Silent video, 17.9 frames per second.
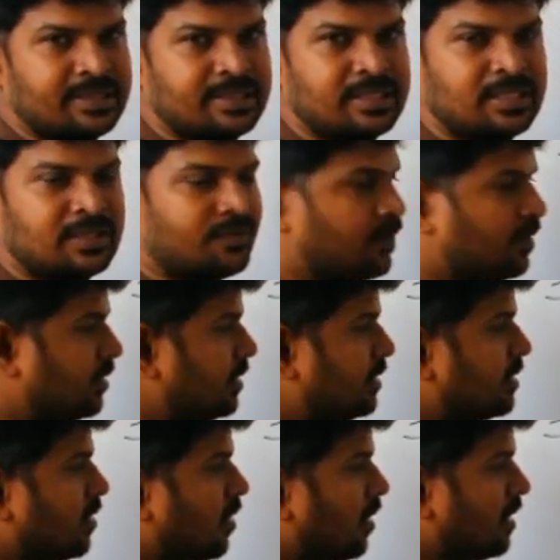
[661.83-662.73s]
this is
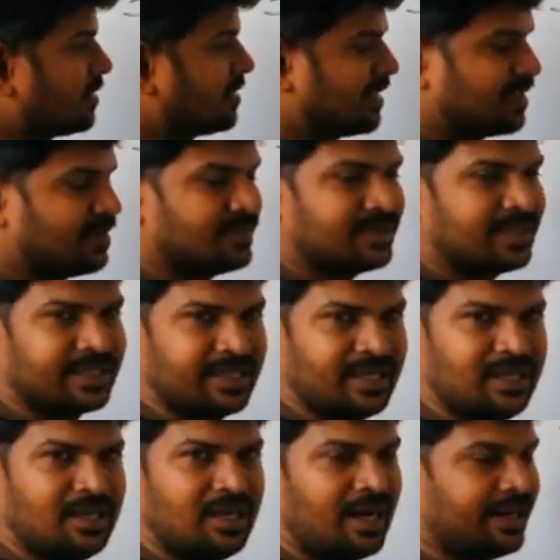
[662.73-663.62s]
called as
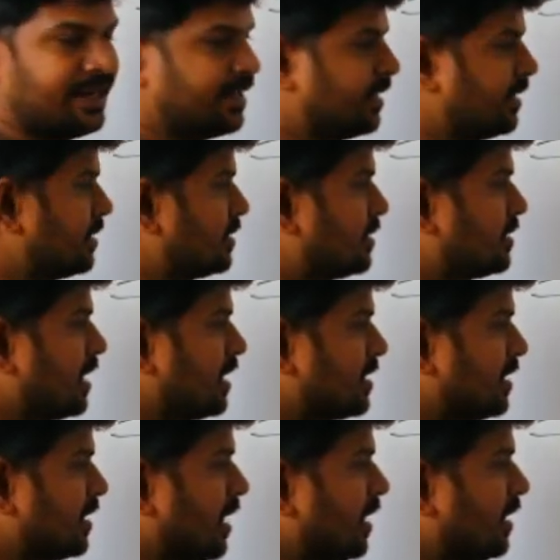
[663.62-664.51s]
circumcircle and it is
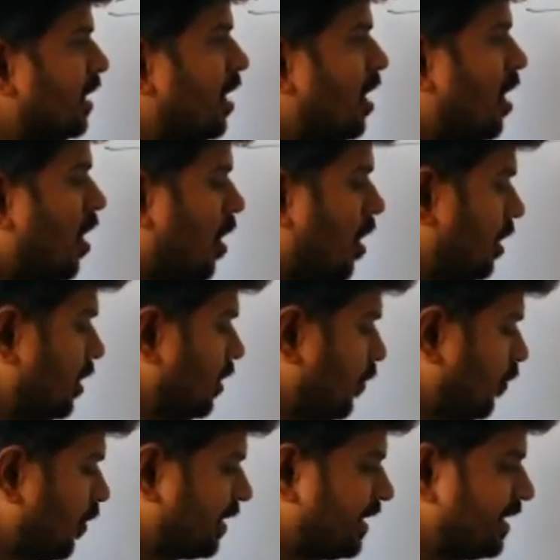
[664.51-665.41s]
touching at all
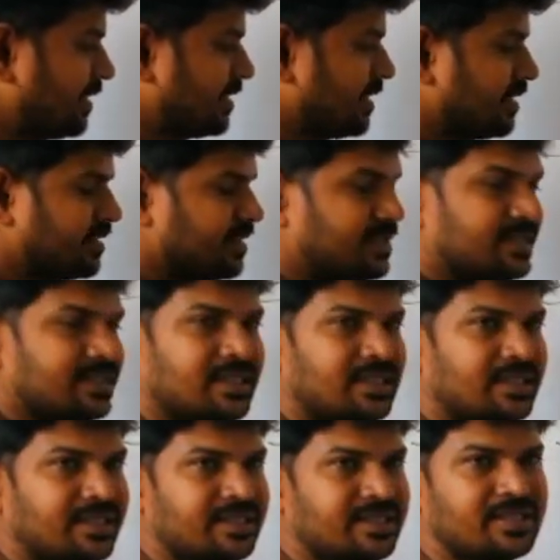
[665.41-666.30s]
the vertices.
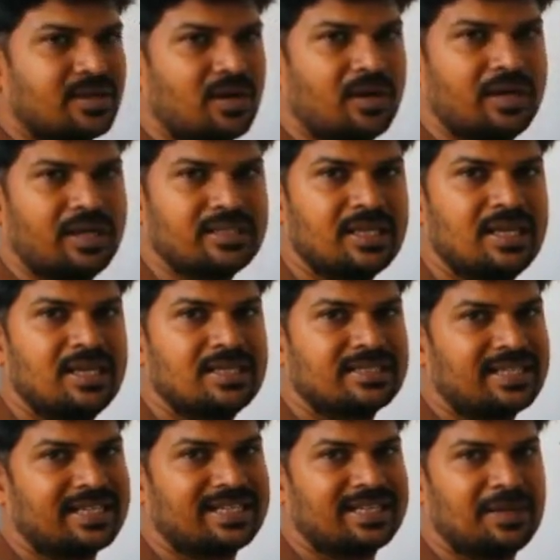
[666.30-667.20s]
This is called
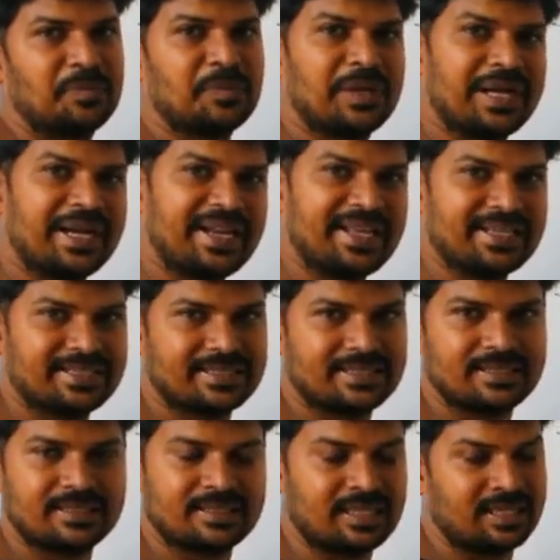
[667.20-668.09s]
as
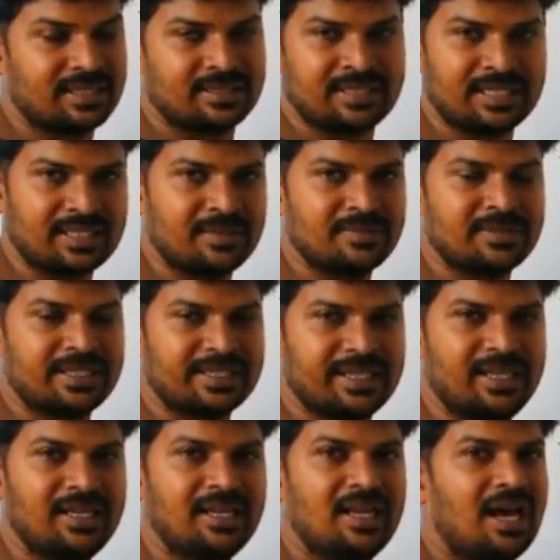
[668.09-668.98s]
circumradius,
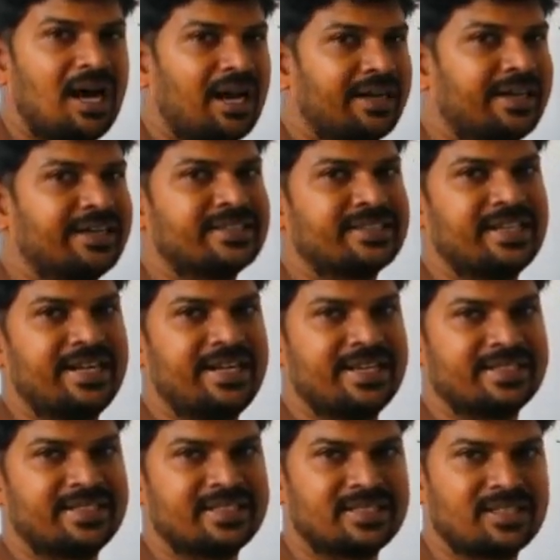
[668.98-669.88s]
circumcircle, and its
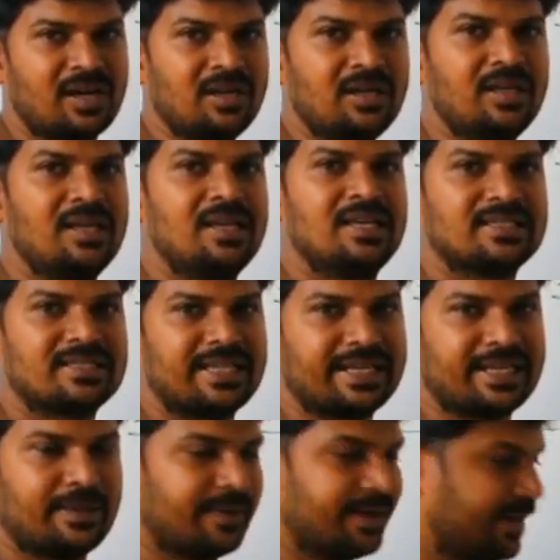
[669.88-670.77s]
radius is called
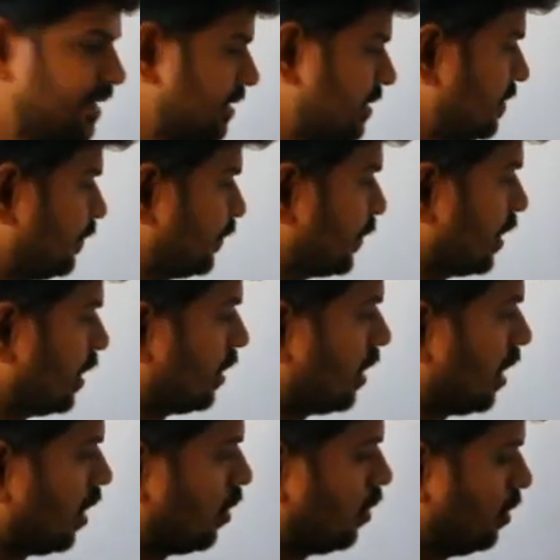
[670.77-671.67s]
circumradius.
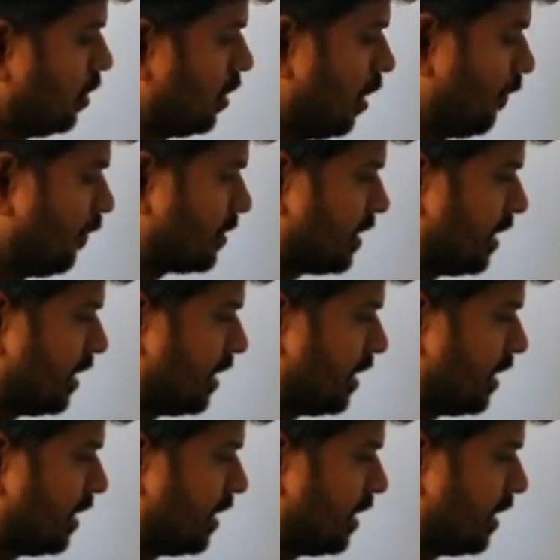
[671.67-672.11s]
Now if you